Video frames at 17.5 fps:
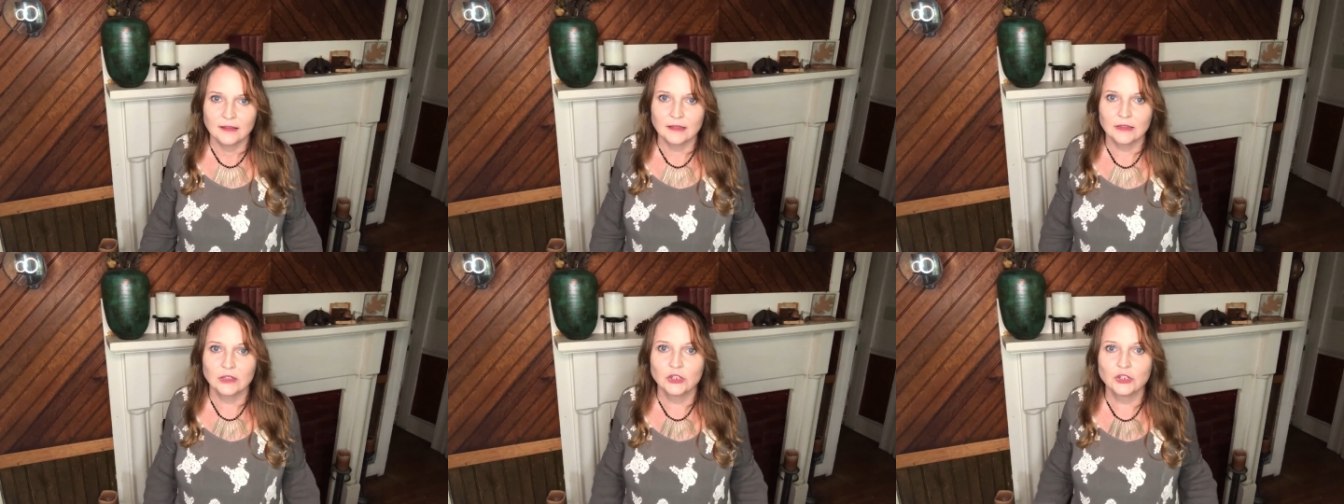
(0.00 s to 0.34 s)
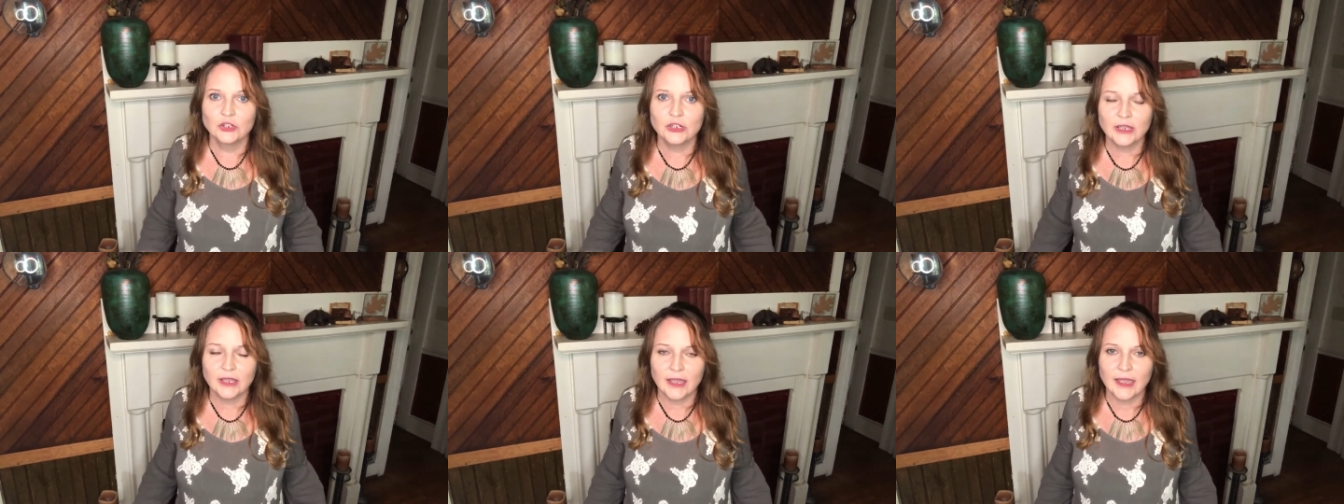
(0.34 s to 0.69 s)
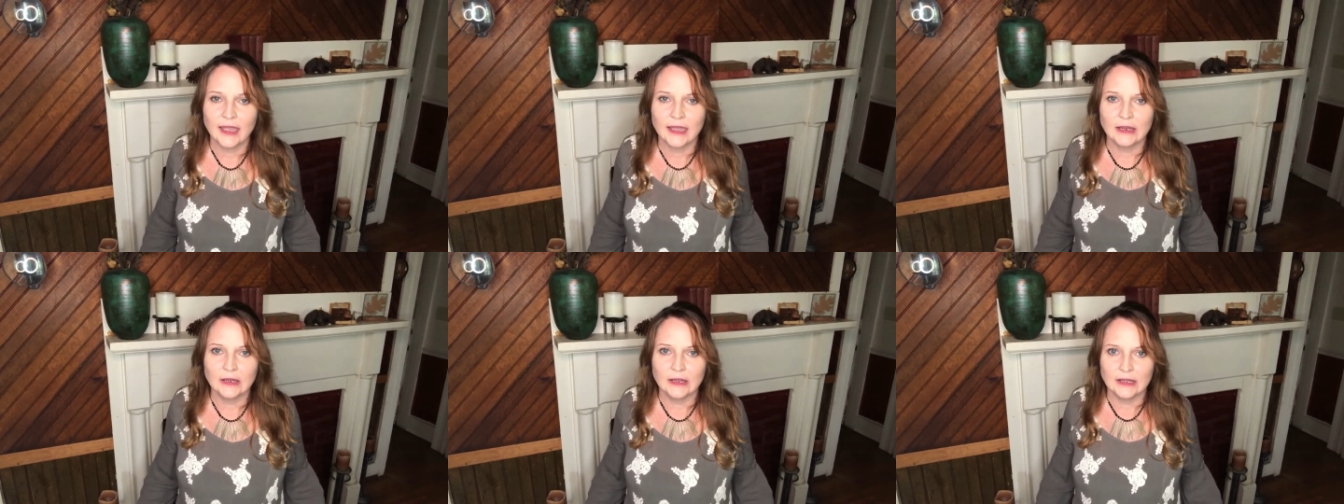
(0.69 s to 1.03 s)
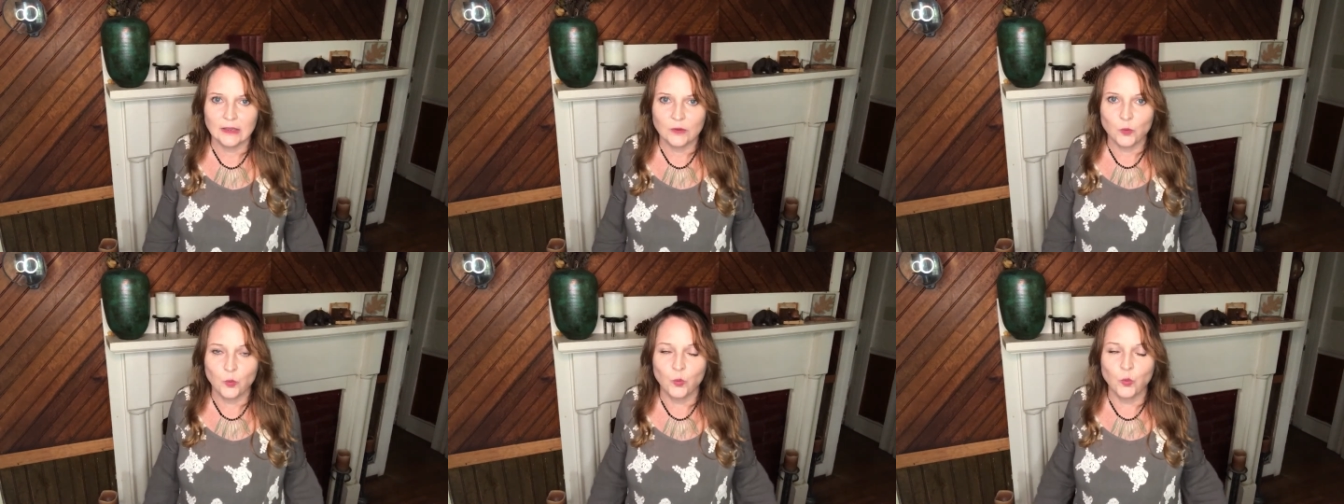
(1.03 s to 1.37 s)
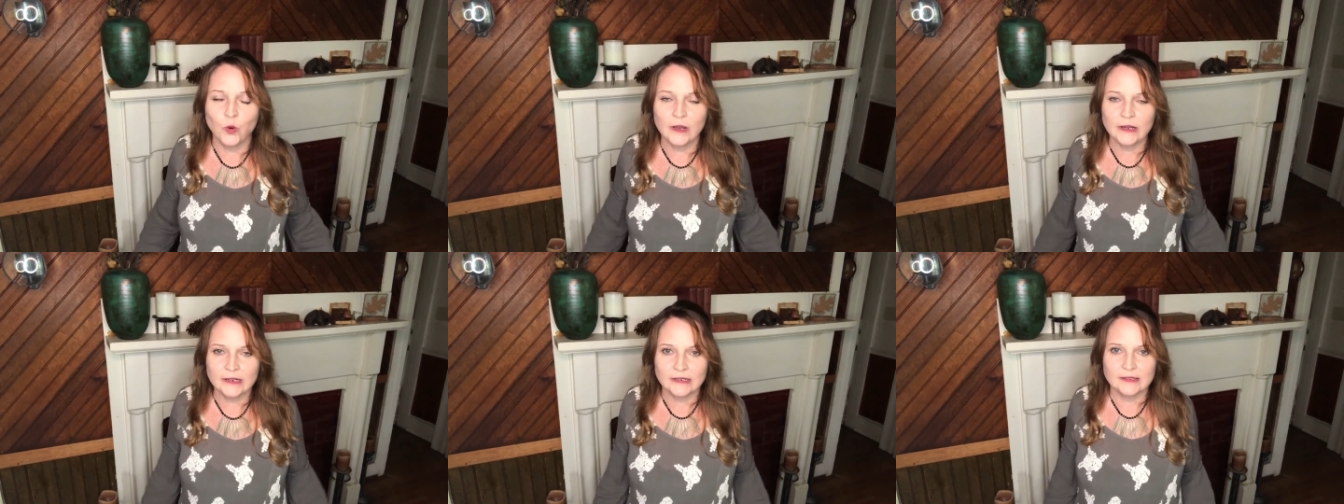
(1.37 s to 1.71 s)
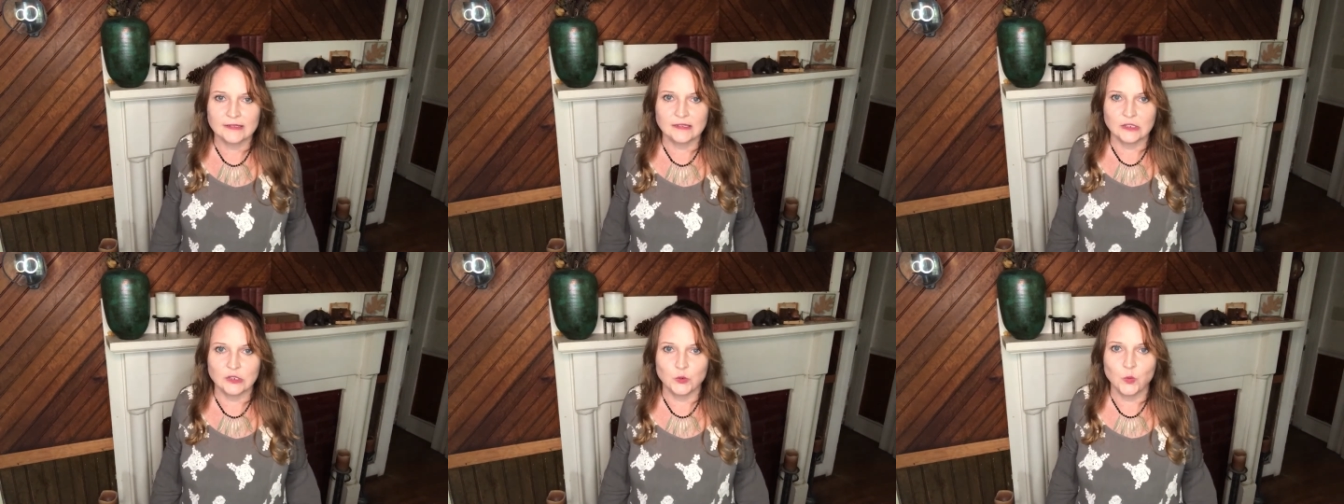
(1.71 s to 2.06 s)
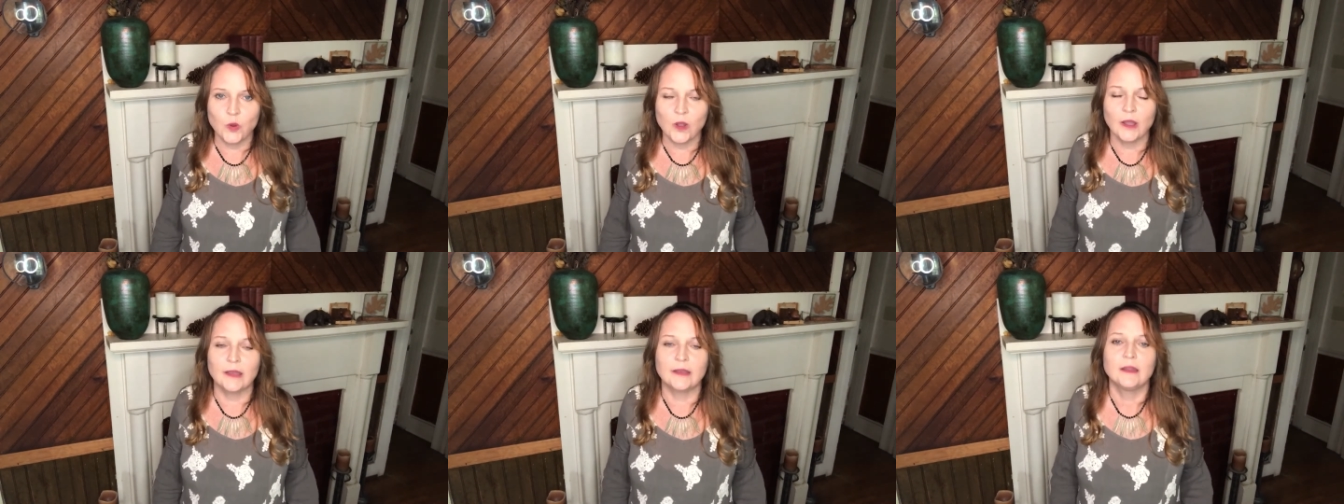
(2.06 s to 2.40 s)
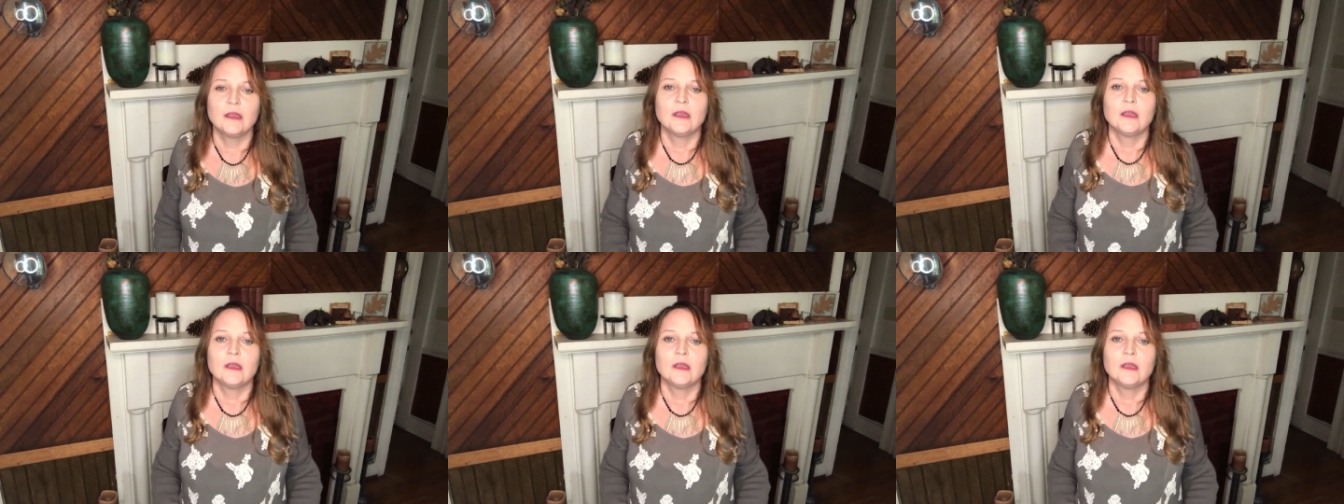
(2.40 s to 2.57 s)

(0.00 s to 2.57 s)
Look at what it is that you want.